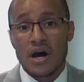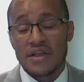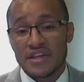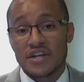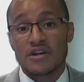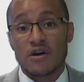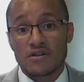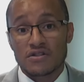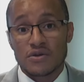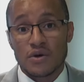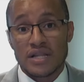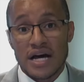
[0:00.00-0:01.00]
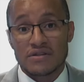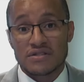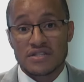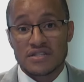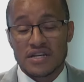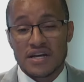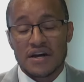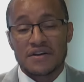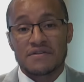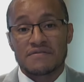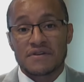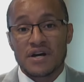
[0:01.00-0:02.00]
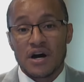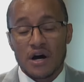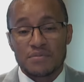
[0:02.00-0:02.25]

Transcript: And then it also allows us to kind of